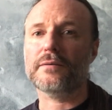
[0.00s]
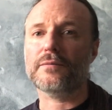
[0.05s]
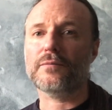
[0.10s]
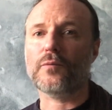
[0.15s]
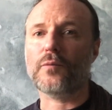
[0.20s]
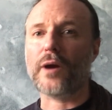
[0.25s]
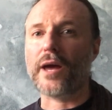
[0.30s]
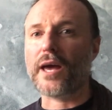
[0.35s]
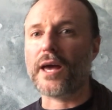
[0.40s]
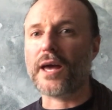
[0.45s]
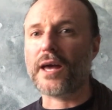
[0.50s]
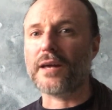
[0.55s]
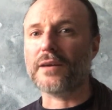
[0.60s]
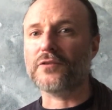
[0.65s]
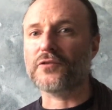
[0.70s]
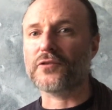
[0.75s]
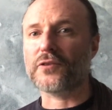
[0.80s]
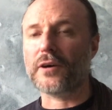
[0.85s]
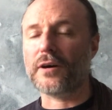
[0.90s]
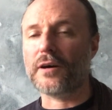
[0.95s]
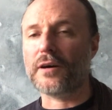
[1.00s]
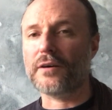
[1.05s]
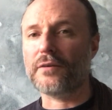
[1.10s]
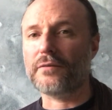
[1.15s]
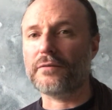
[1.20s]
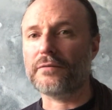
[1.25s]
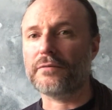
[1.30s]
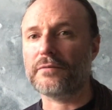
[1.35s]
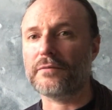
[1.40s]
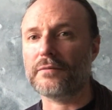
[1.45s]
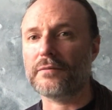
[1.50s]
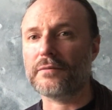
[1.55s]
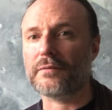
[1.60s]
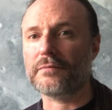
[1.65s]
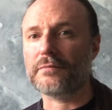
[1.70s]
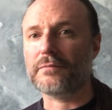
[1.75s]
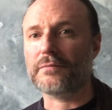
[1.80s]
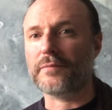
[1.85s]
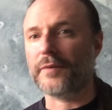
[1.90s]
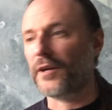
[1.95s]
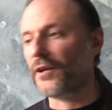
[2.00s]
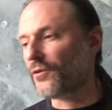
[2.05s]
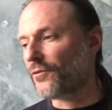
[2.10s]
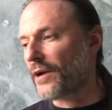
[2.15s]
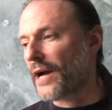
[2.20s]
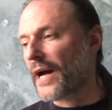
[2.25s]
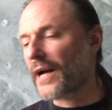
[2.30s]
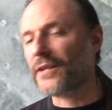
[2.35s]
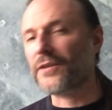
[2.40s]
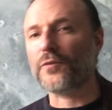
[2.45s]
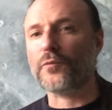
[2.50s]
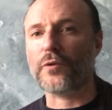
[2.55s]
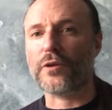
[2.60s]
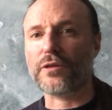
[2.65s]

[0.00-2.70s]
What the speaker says: ways of interacting